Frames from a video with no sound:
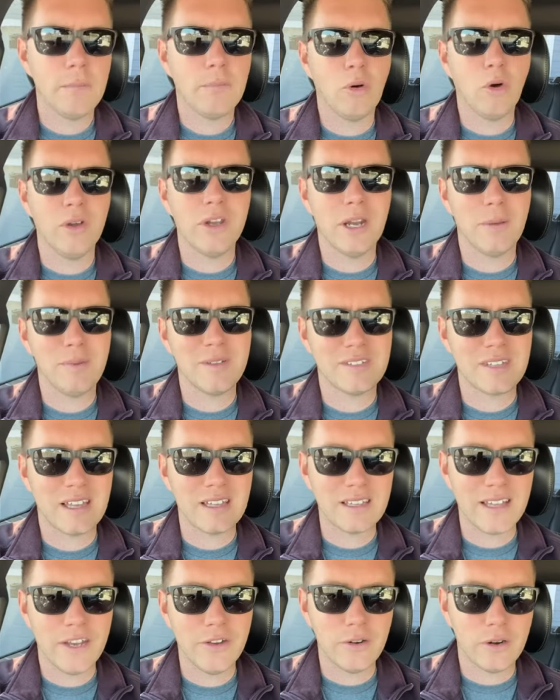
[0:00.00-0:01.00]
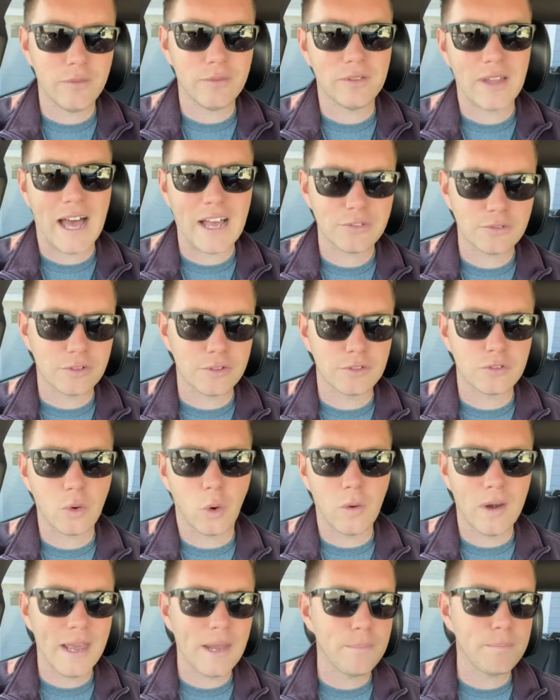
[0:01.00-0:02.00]
pulling up as a lender of last
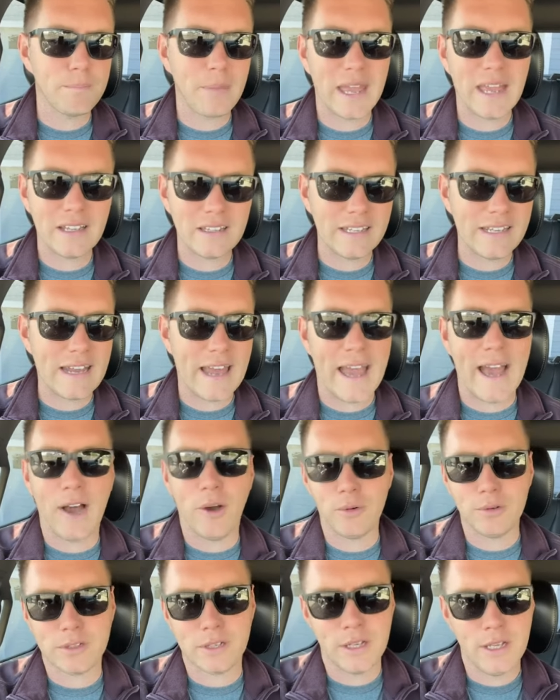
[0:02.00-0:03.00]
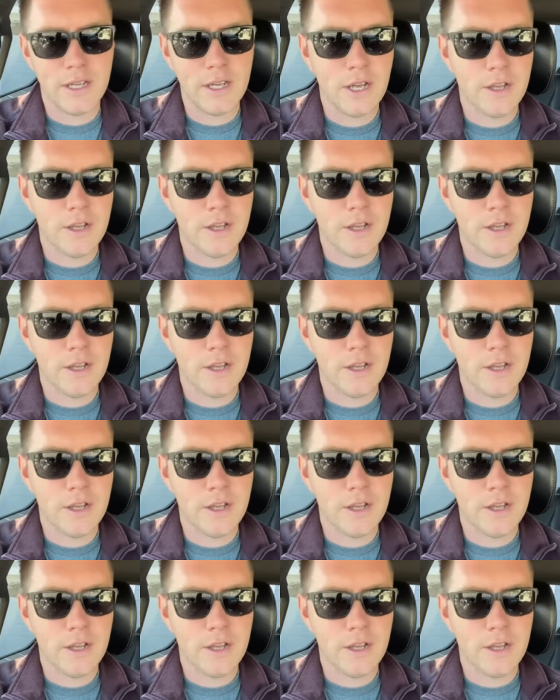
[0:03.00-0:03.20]
resort and bailing out